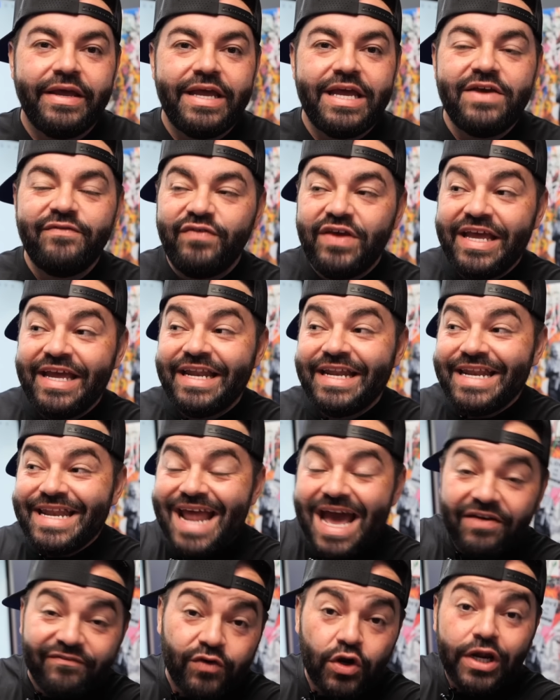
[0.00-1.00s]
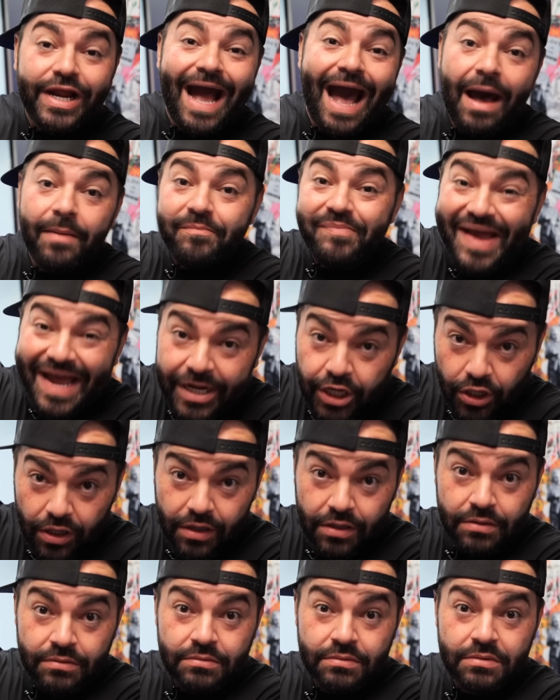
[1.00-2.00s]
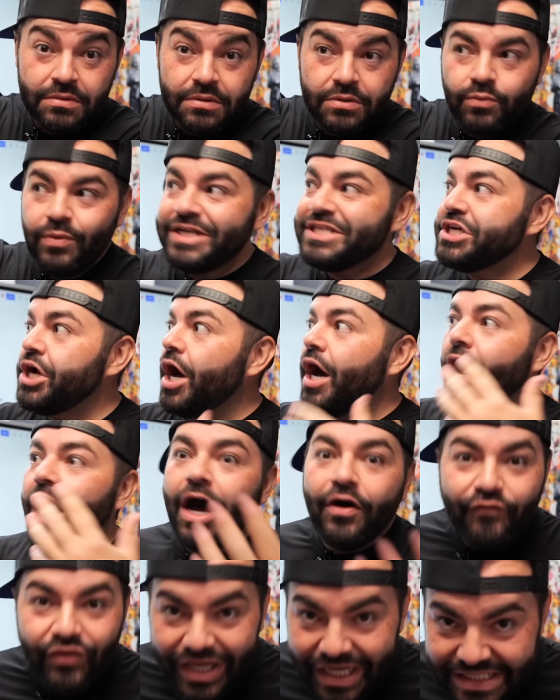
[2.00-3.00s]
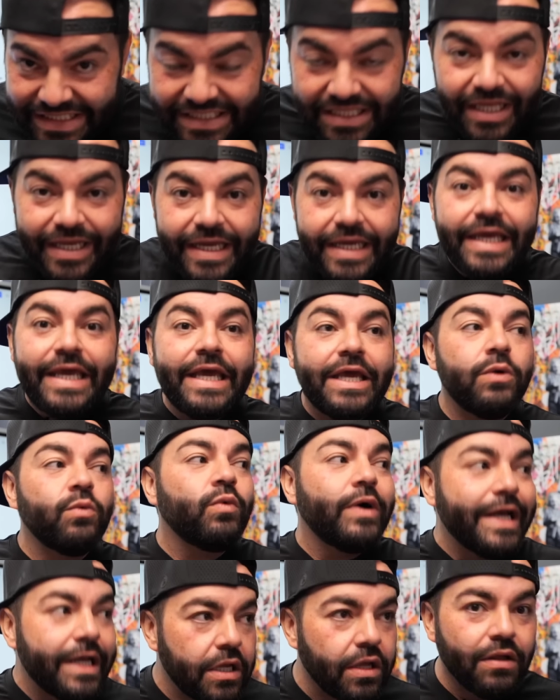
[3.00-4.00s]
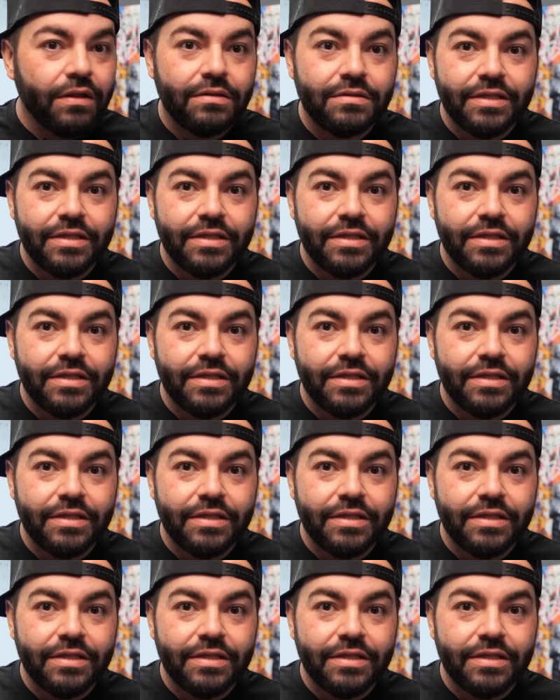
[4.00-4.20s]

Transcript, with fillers: If he never got better, which obviously he will.